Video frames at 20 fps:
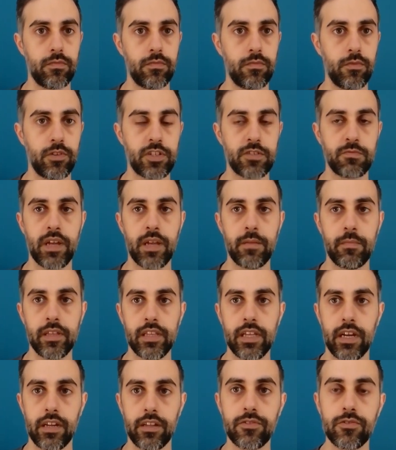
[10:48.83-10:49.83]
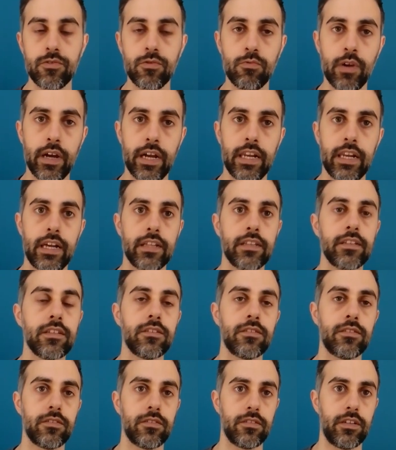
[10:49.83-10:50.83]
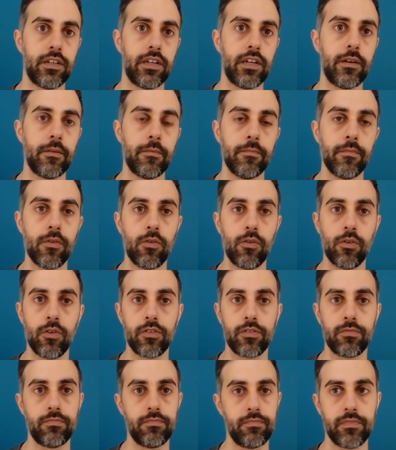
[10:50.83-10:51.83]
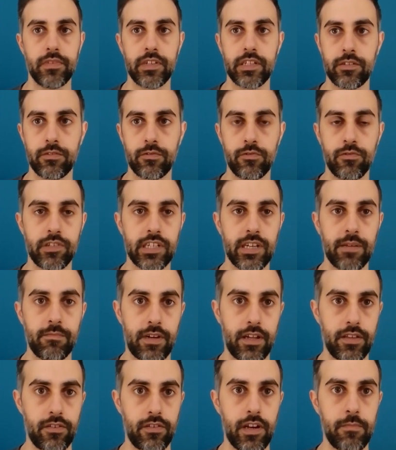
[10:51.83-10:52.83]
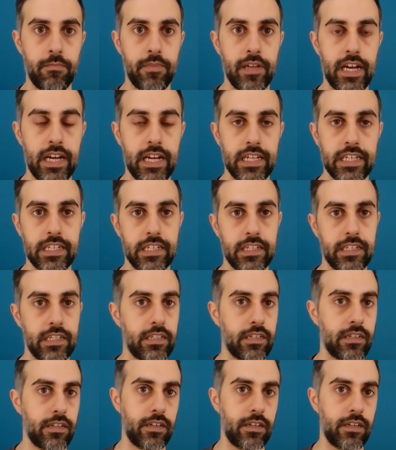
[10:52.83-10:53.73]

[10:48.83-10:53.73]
which may be done through Wayland or through some other APIs.